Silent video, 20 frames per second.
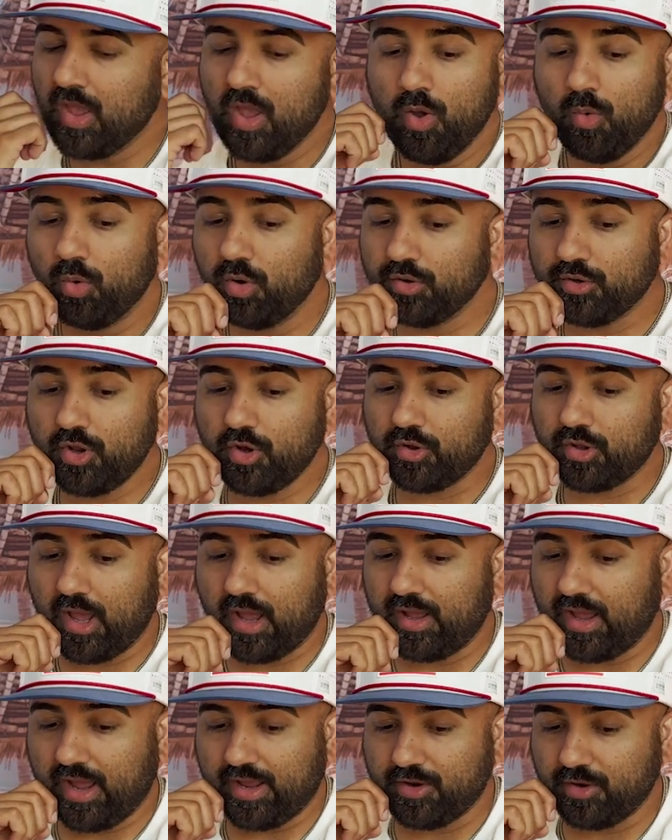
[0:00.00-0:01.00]
Well, no,
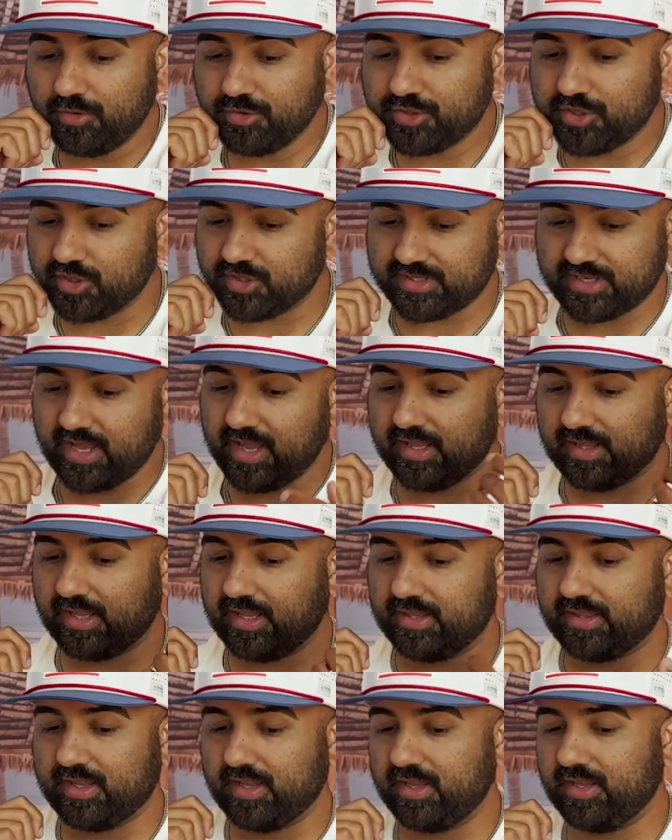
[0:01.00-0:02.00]
I know what you're saying.
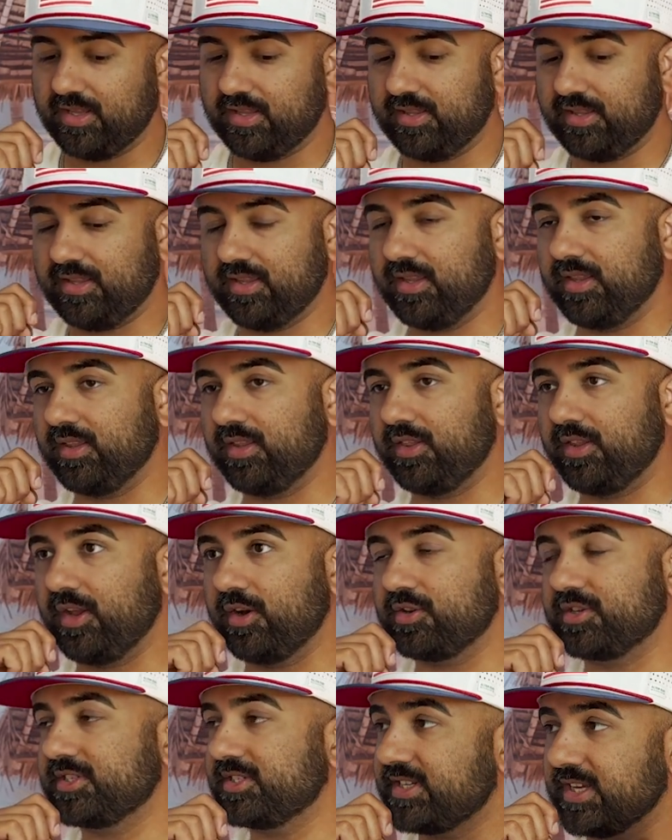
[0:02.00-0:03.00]
Like they're
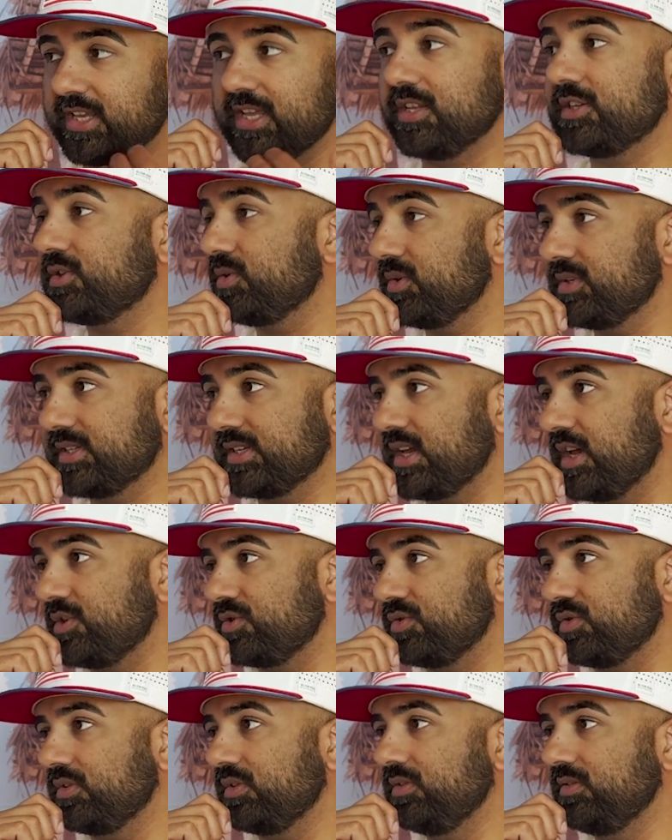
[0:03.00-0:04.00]
sticking to a
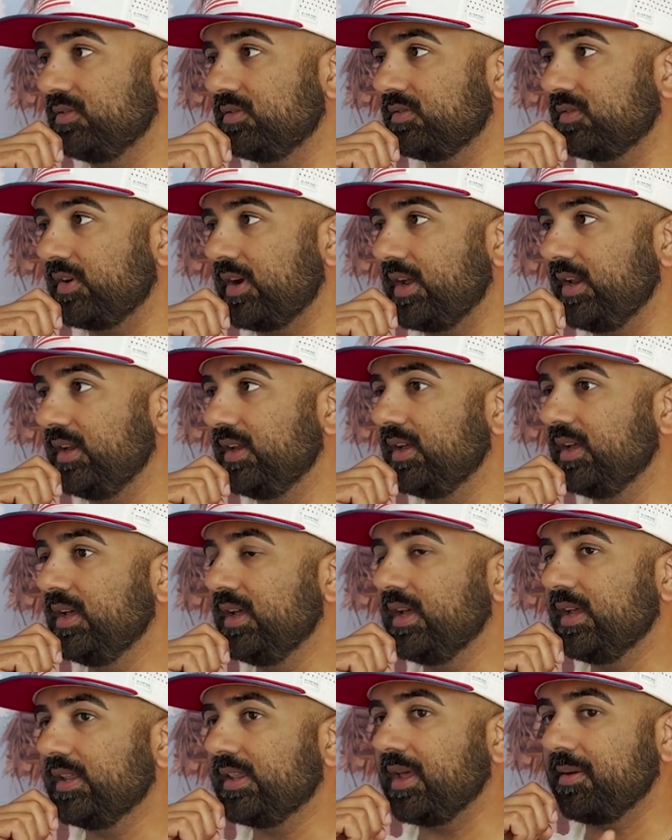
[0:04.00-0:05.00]
schedule, right?
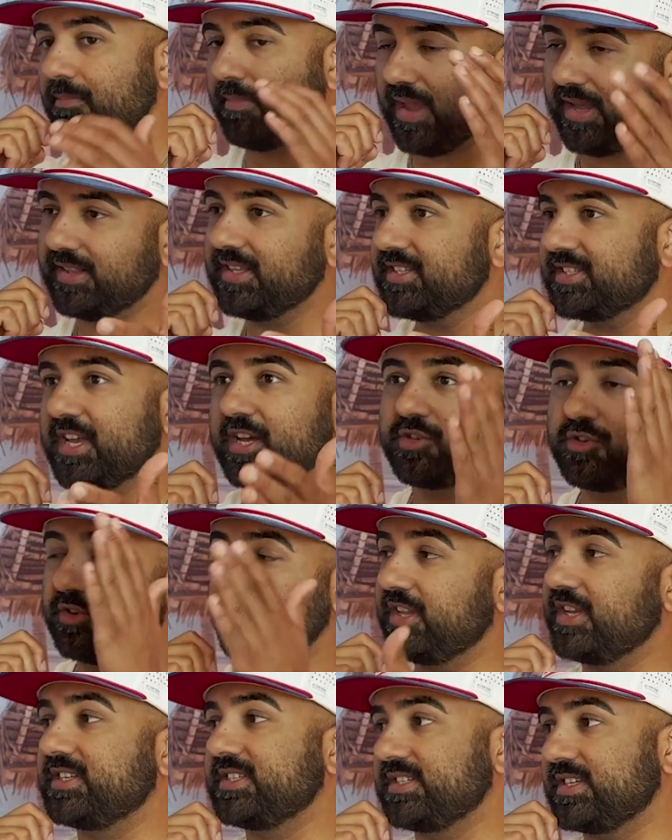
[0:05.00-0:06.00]
They make the schedule and
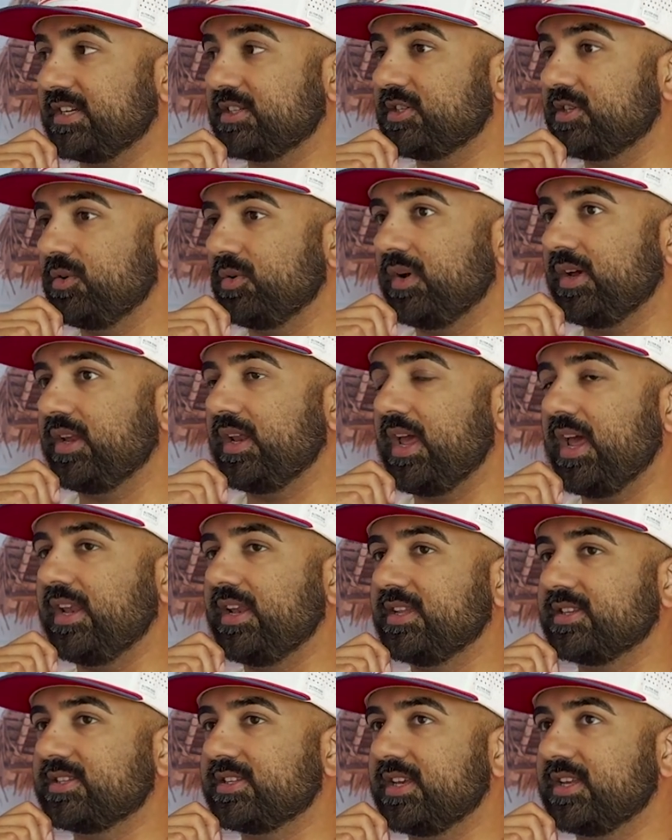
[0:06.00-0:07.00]
they stick to it. And
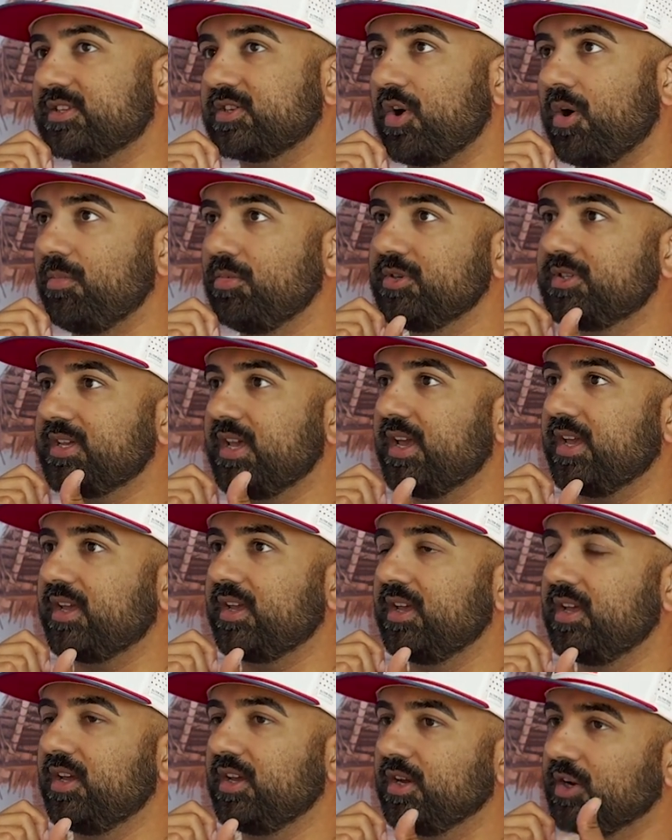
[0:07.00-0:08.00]
it's almost like
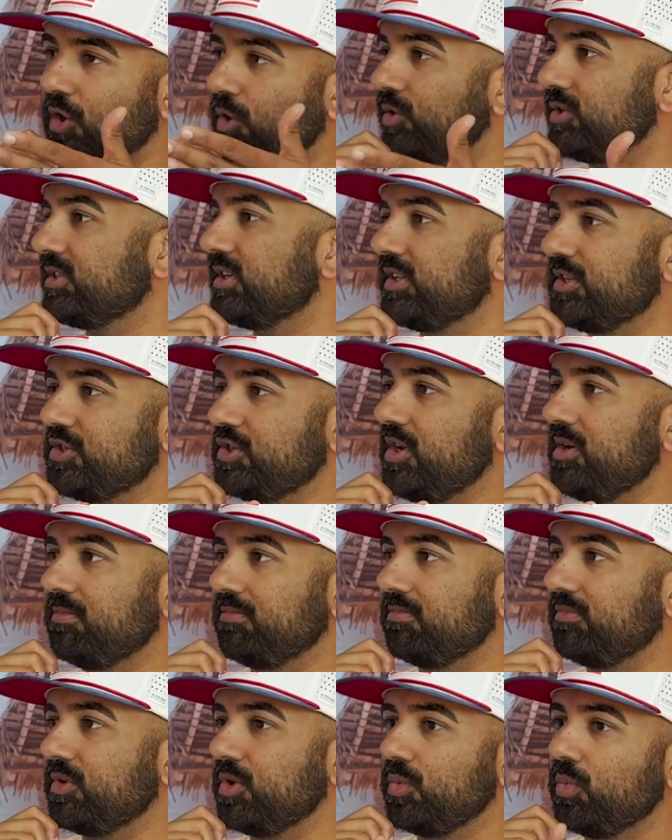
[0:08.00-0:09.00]
going to the
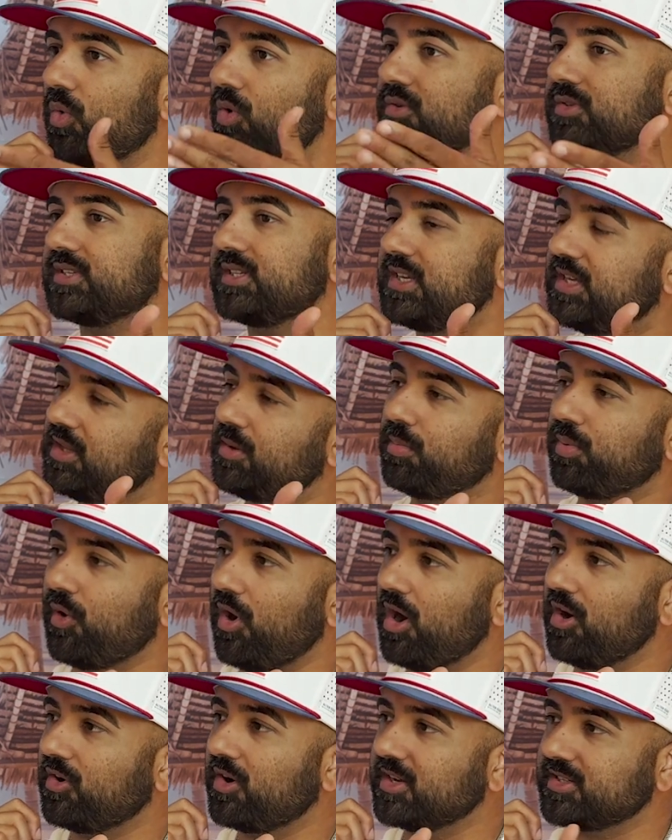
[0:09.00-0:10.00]
gym. You won't see the
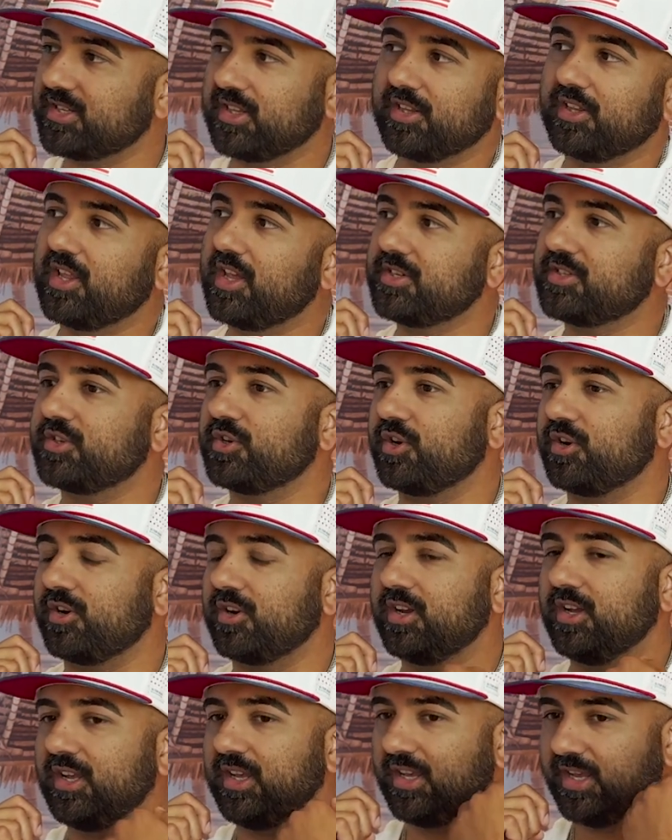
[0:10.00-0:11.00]
progress unless
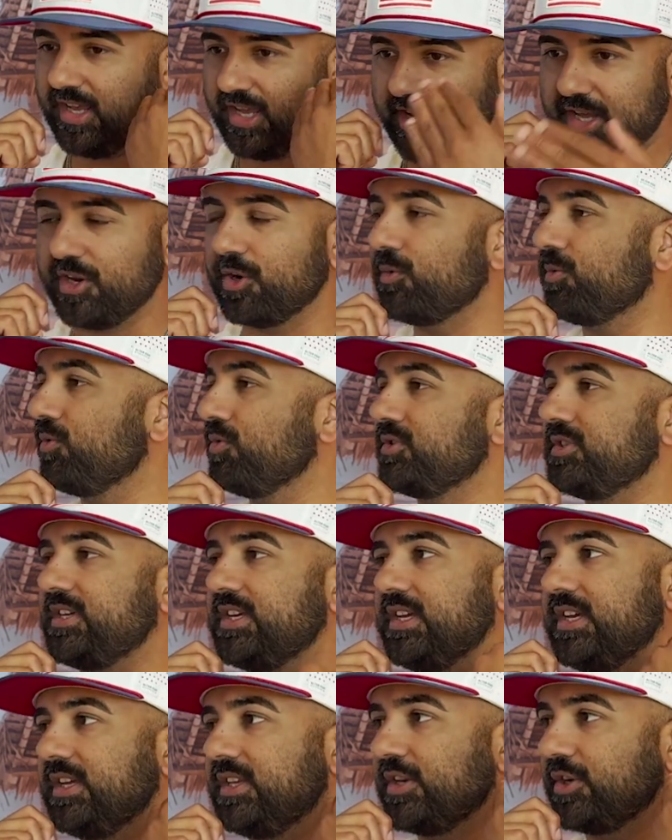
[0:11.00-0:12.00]
you're in a
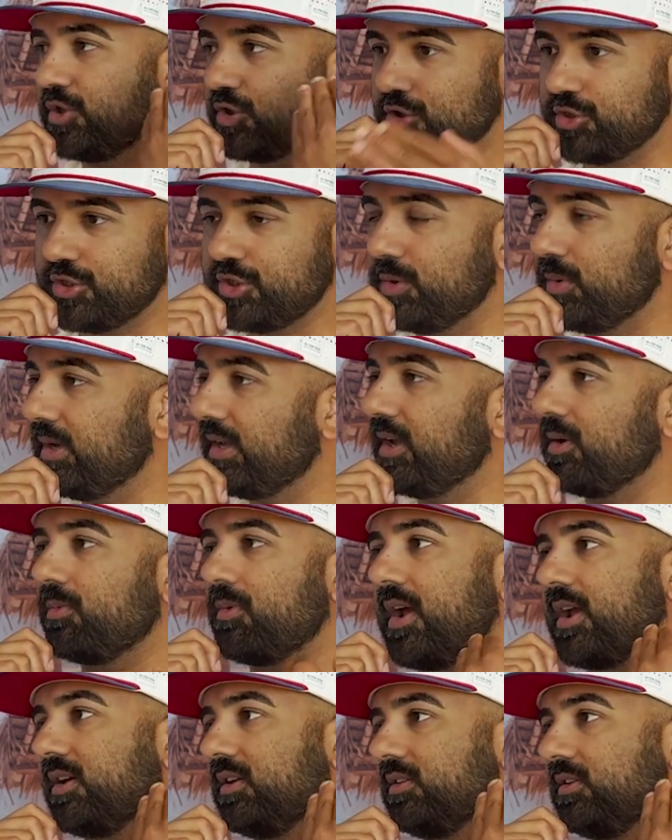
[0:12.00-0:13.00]
routine and you're doing it
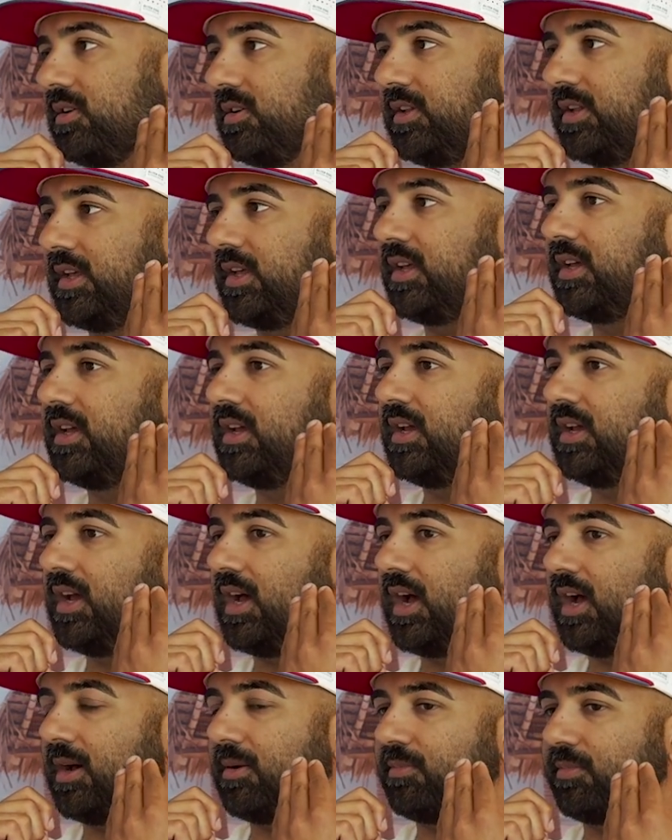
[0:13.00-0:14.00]
regularly.
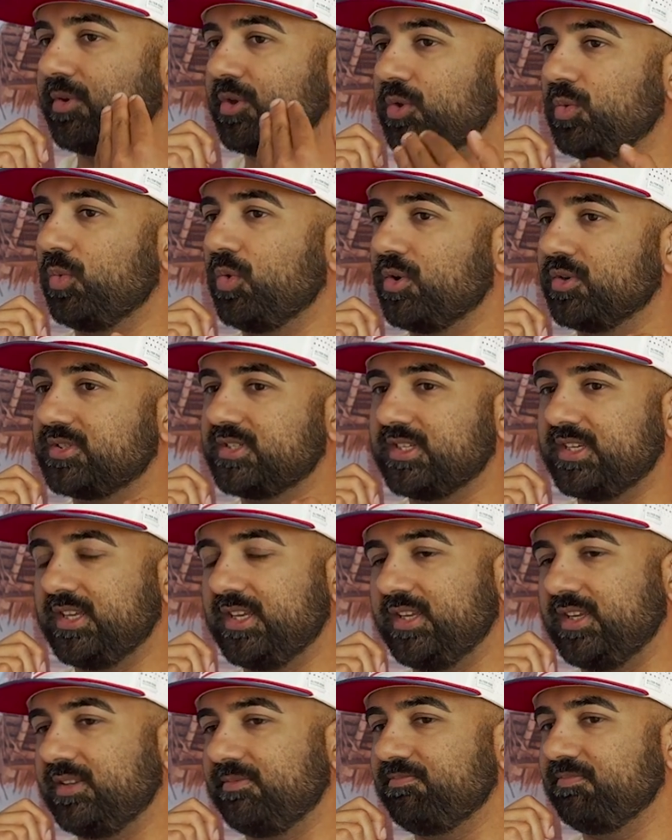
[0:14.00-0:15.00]
You won't
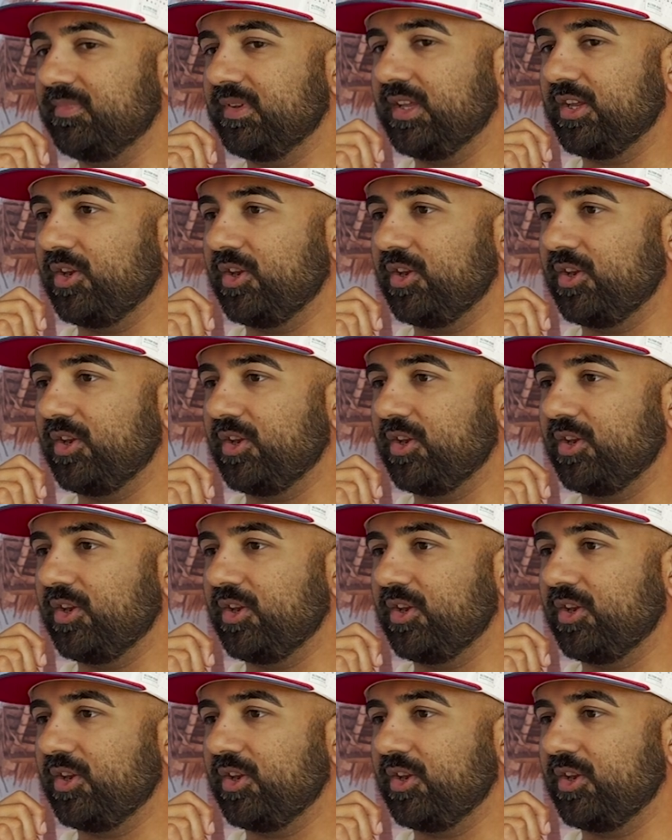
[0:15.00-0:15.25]
see,